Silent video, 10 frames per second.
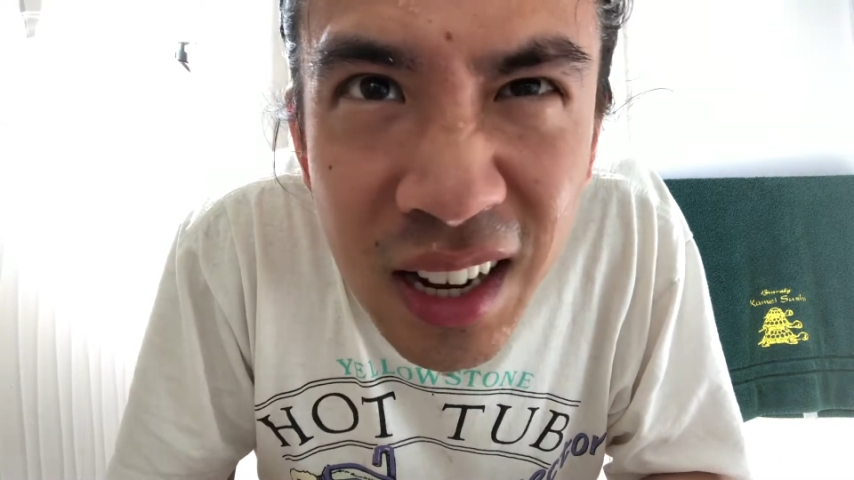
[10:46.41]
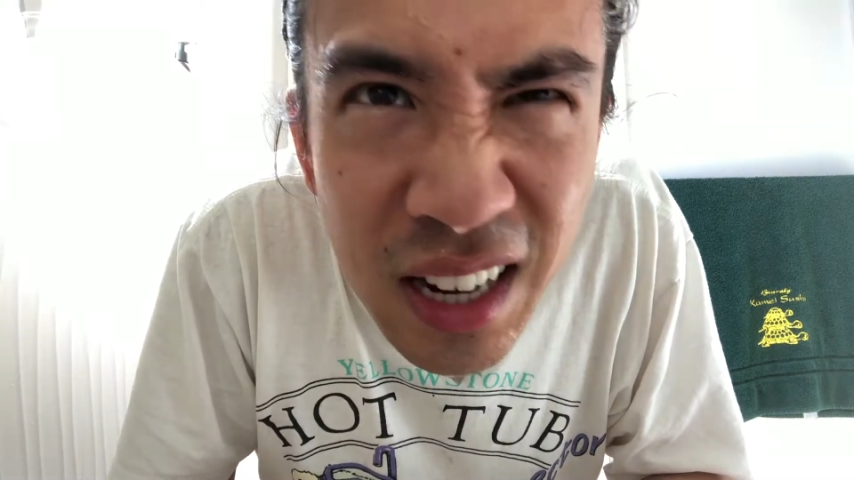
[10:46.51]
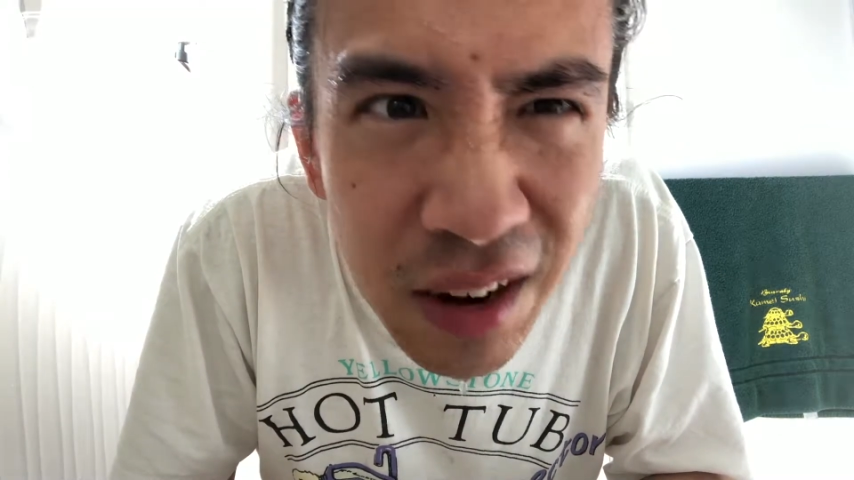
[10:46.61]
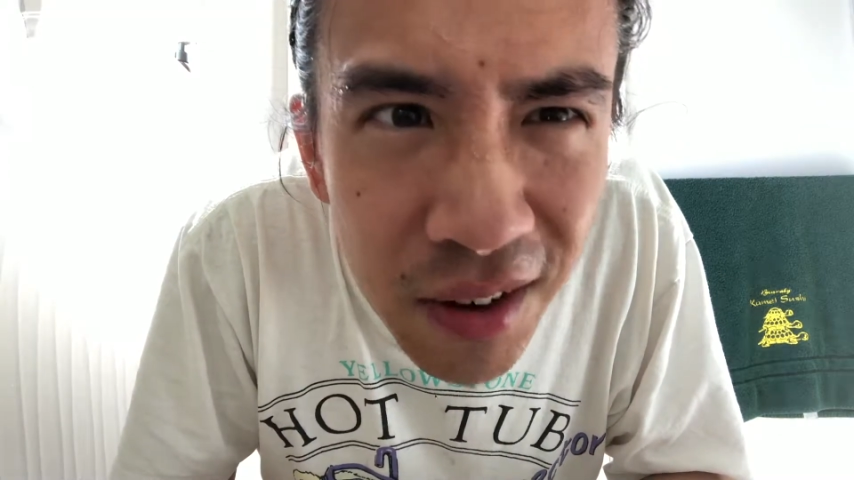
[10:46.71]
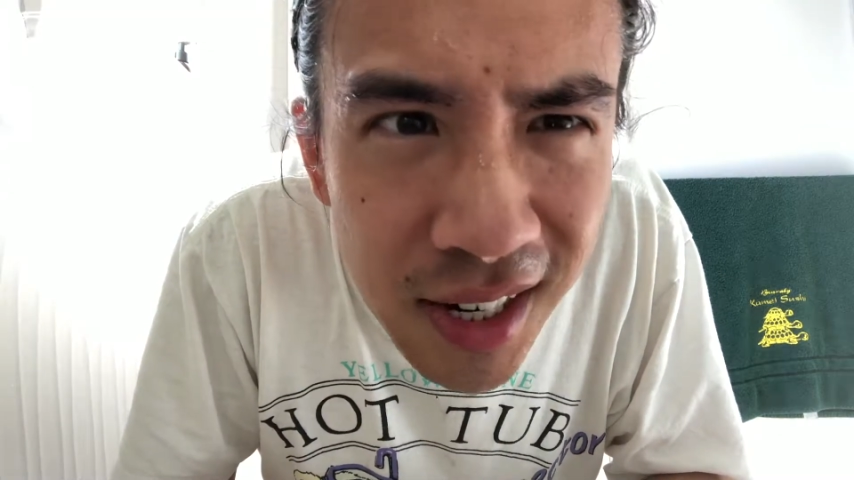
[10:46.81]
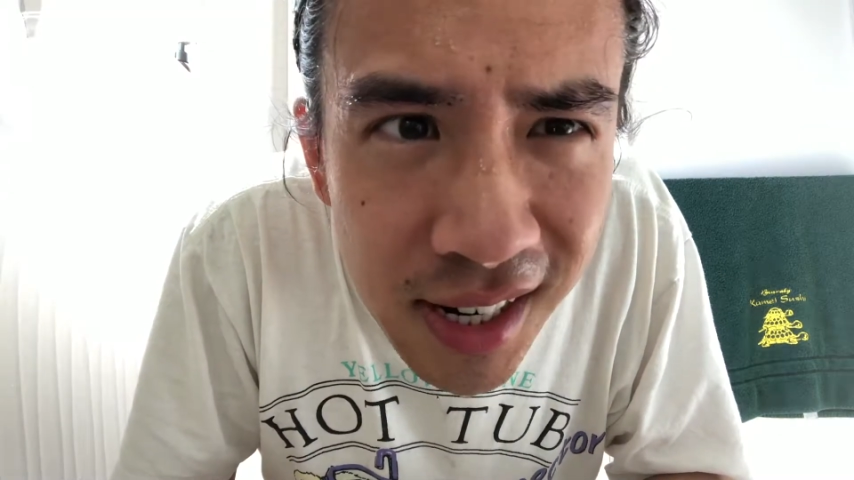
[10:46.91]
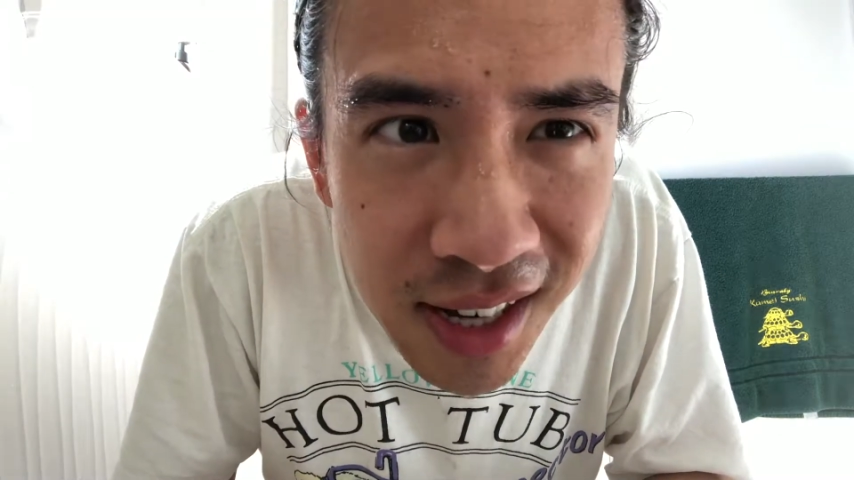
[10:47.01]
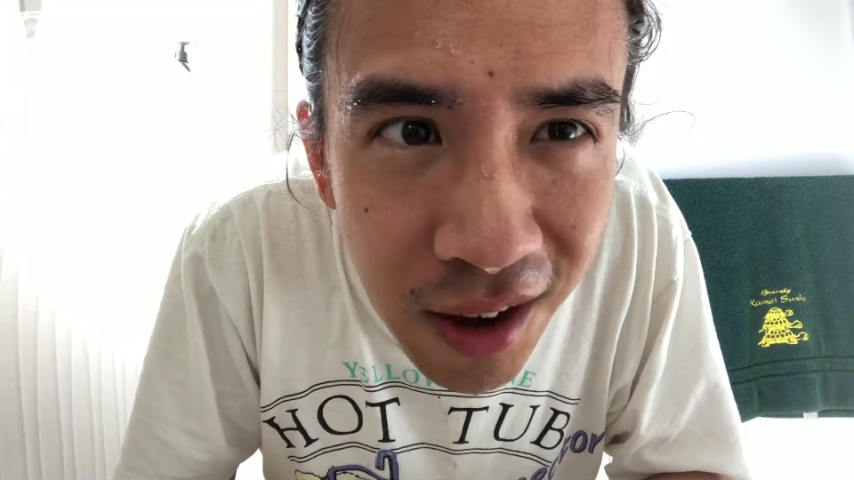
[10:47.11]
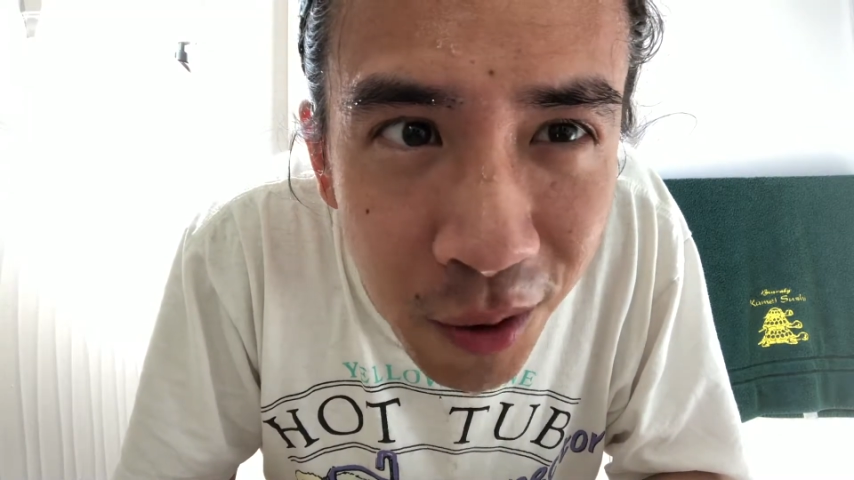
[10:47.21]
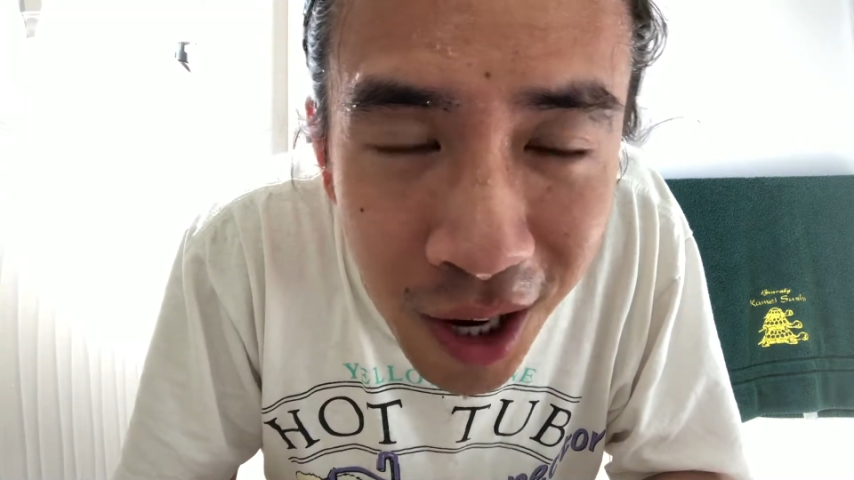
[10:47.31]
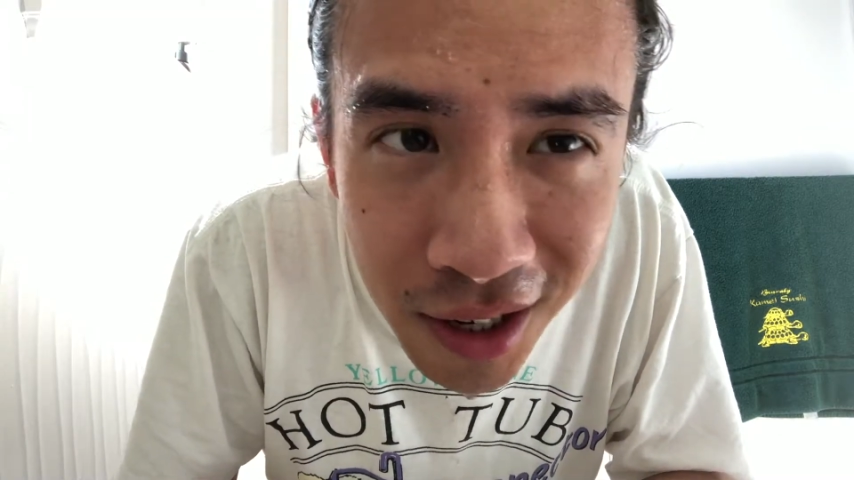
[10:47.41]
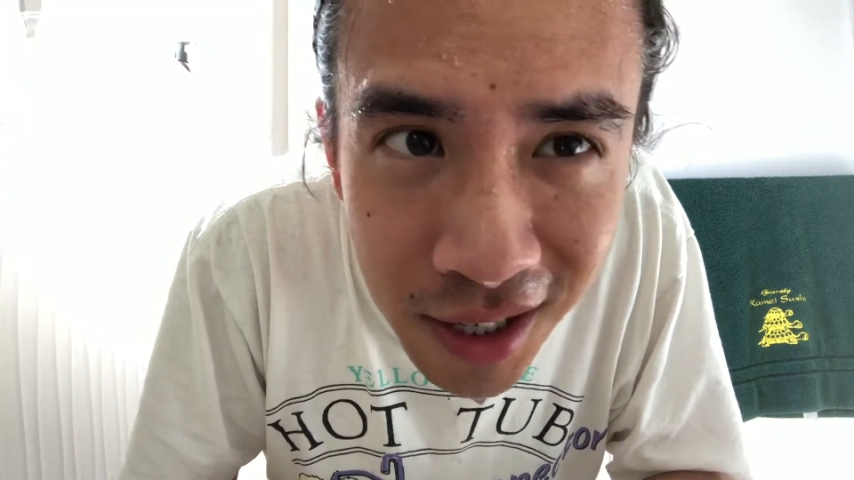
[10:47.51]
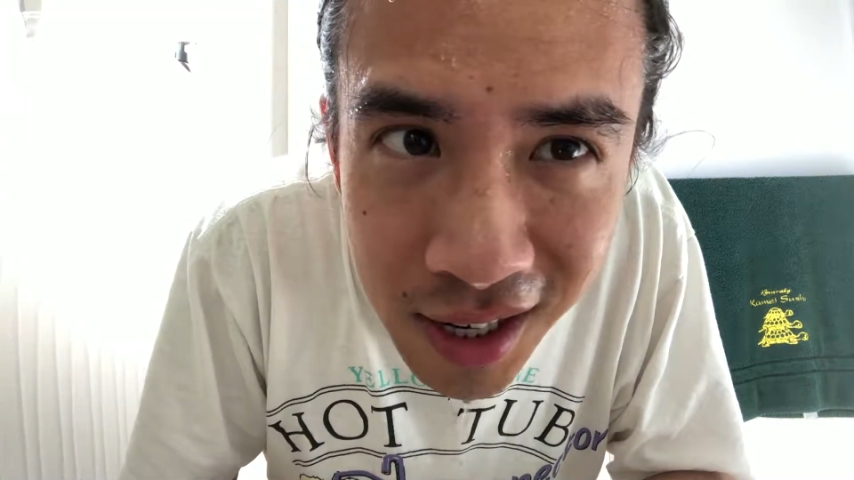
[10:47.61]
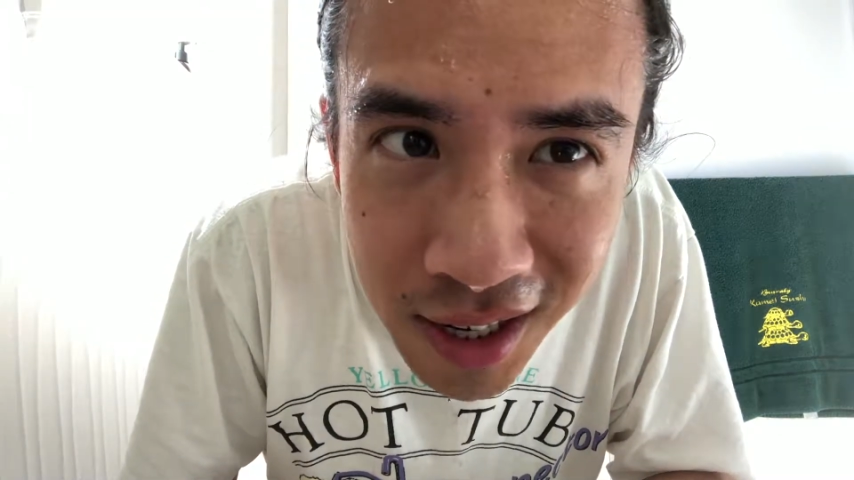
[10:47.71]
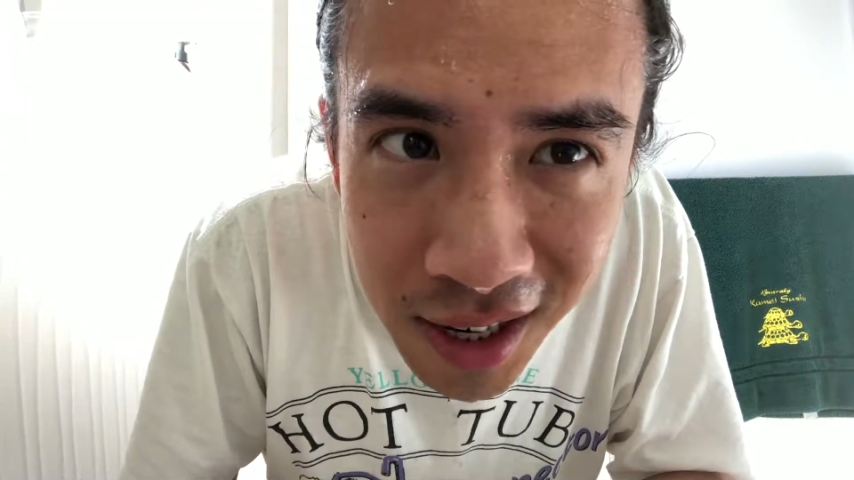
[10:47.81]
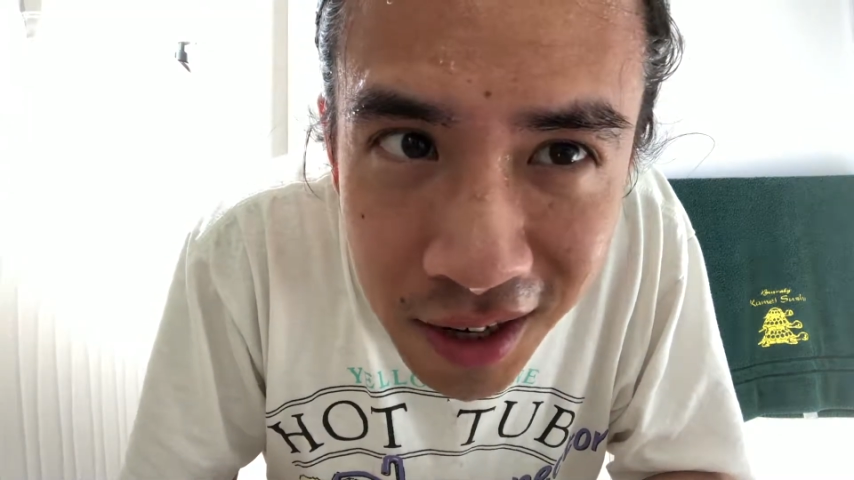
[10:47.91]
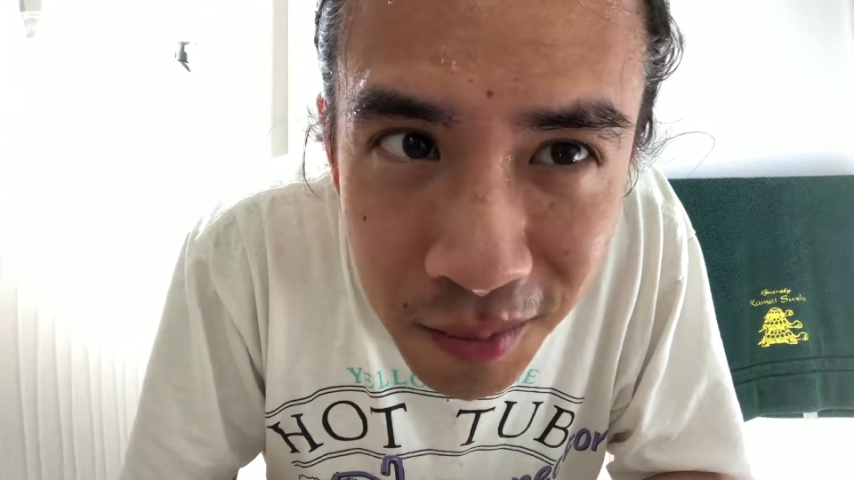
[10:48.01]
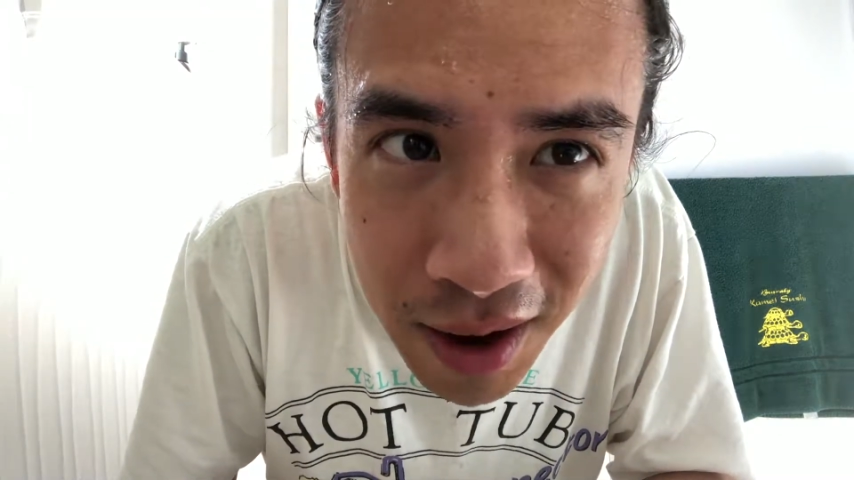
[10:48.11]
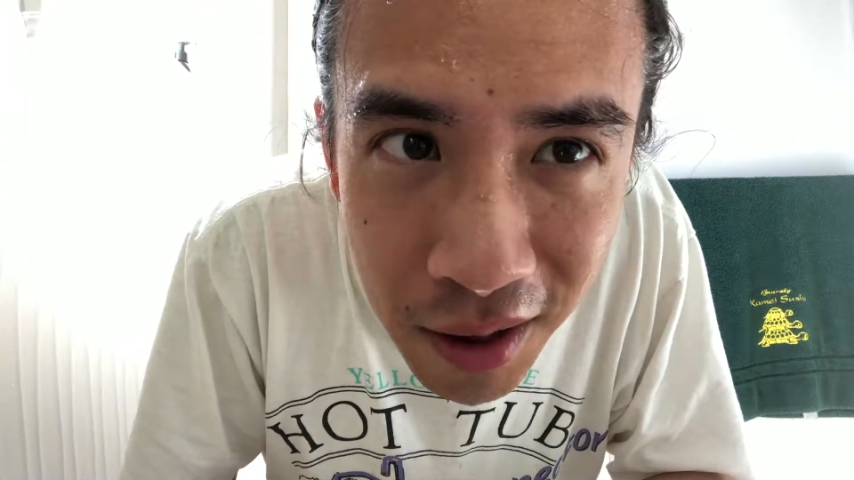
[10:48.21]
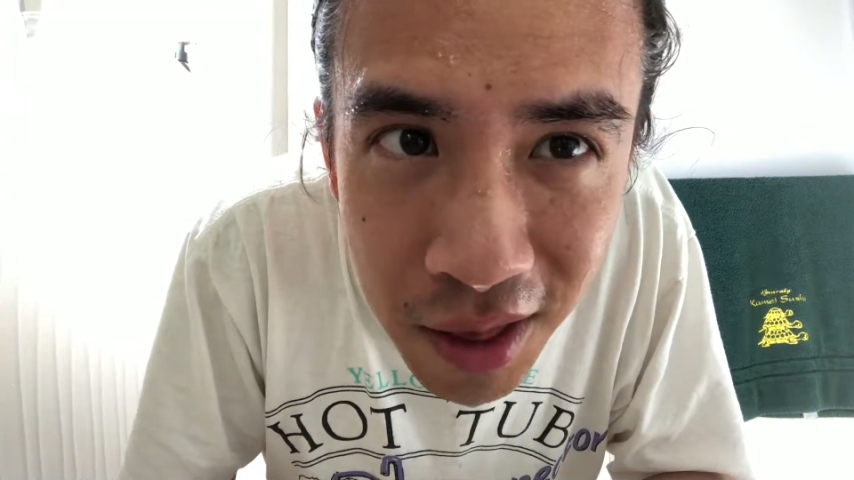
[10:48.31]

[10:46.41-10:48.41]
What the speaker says: You ever just get water stuck in your mouth?